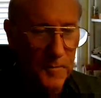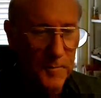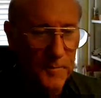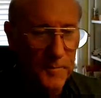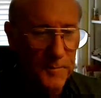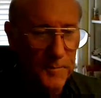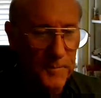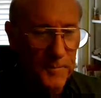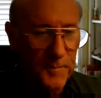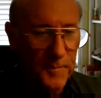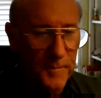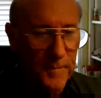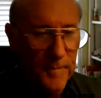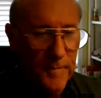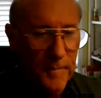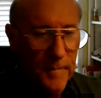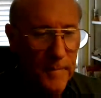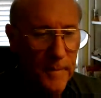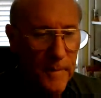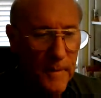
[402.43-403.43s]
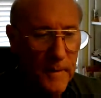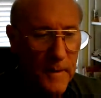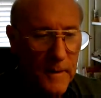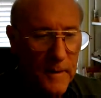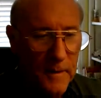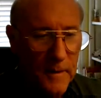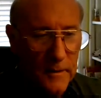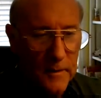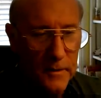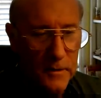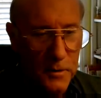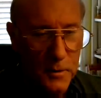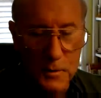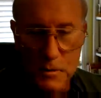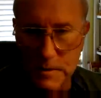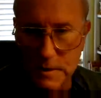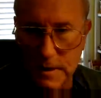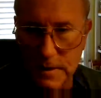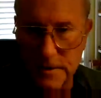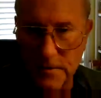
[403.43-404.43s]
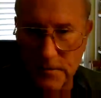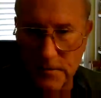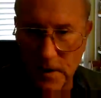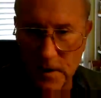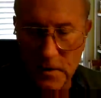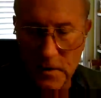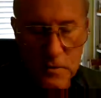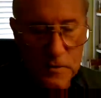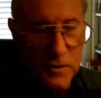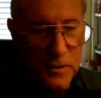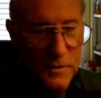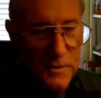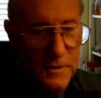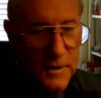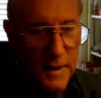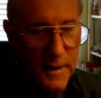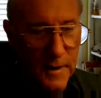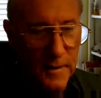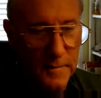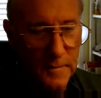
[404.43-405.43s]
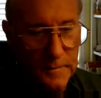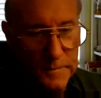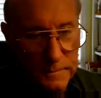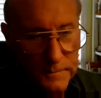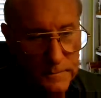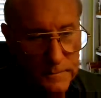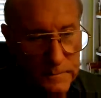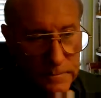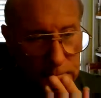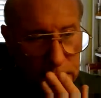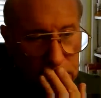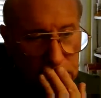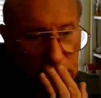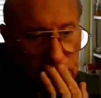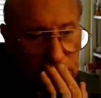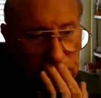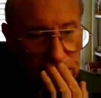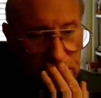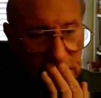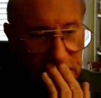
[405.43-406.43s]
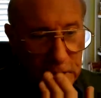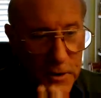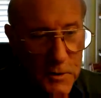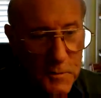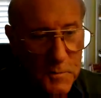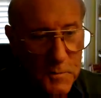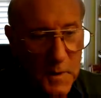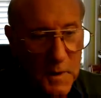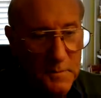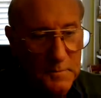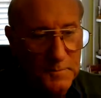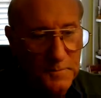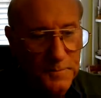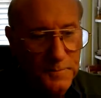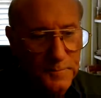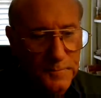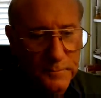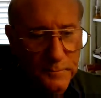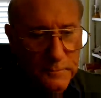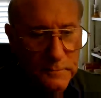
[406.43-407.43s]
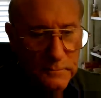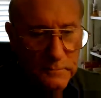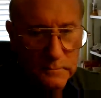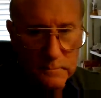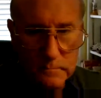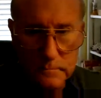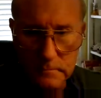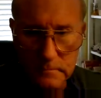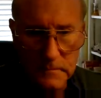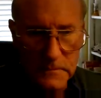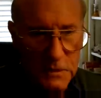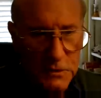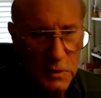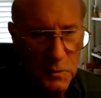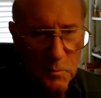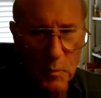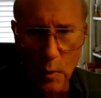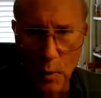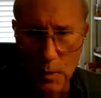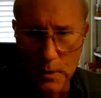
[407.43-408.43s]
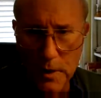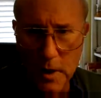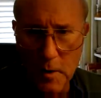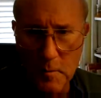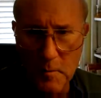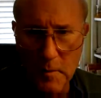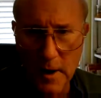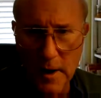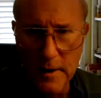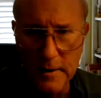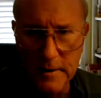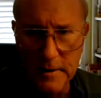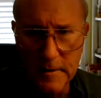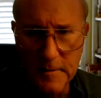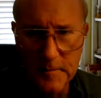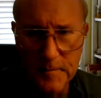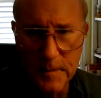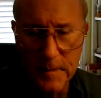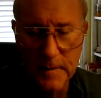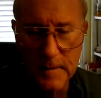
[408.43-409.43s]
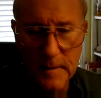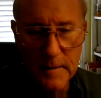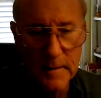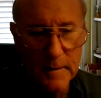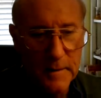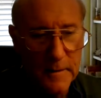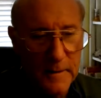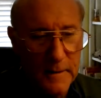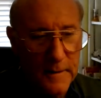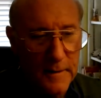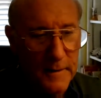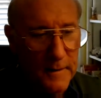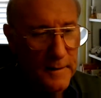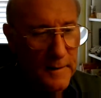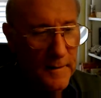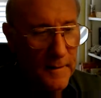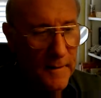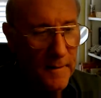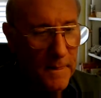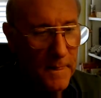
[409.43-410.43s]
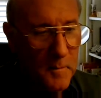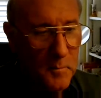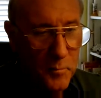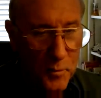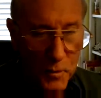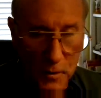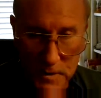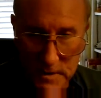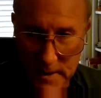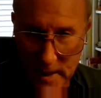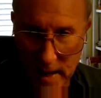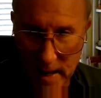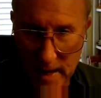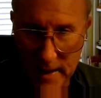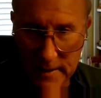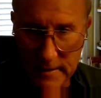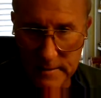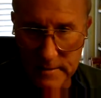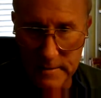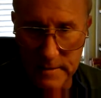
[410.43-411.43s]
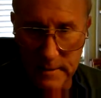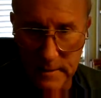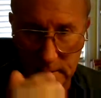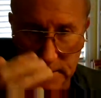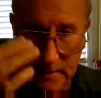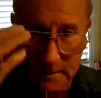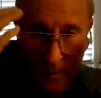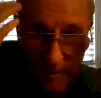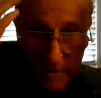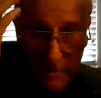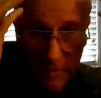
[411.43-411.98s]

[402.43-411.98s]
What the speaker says: So bone tissue, you see the functions there. Excuse me. Support our body, protect.